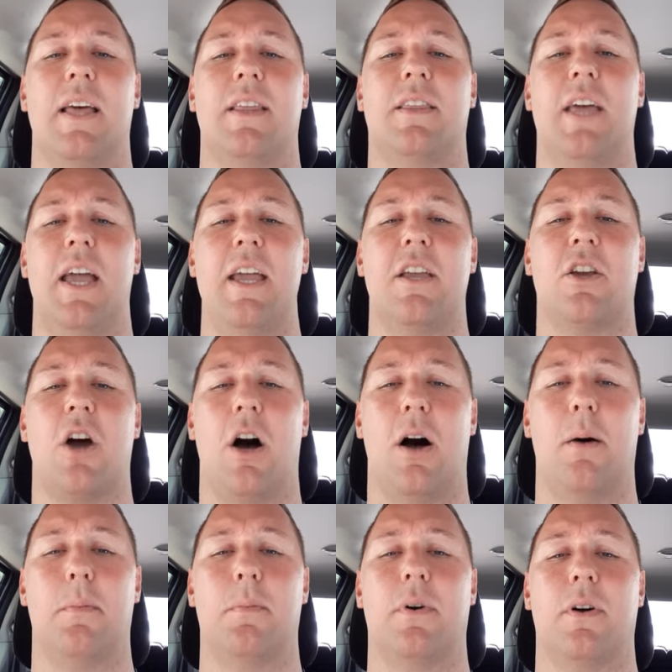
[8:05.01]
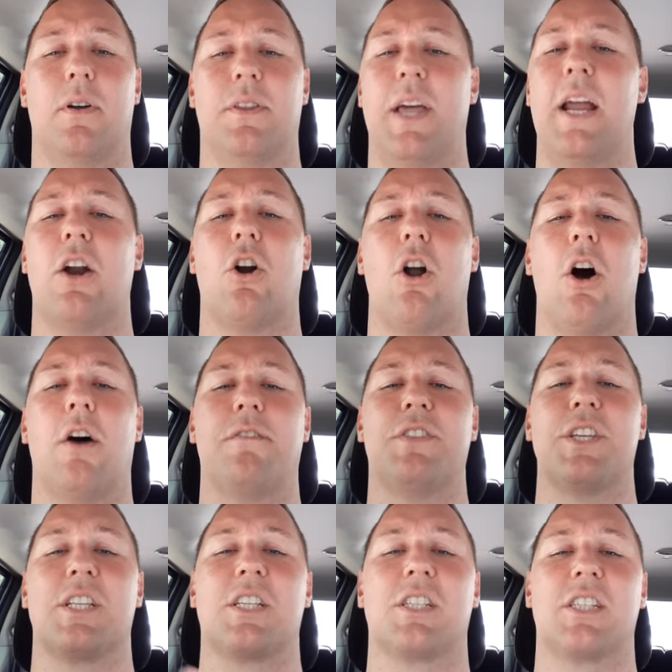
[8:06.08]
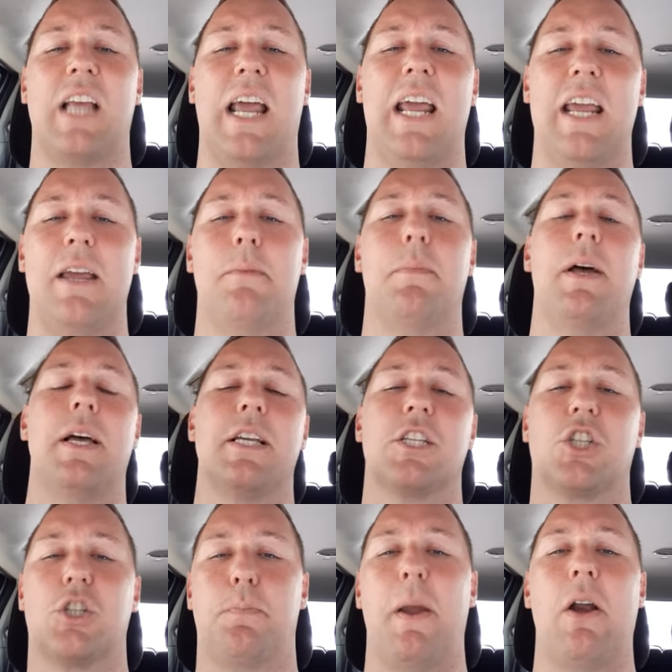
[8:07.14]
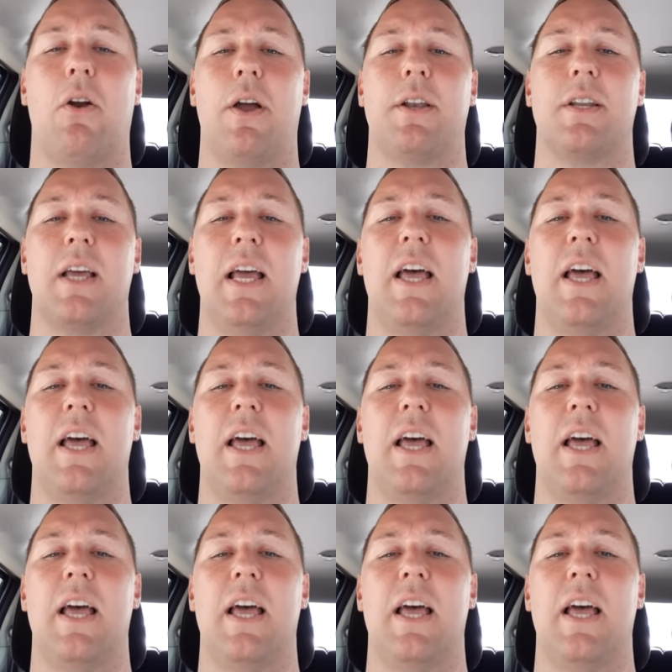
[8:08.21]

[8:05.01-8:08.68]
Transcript: They come, they are of the same spirit,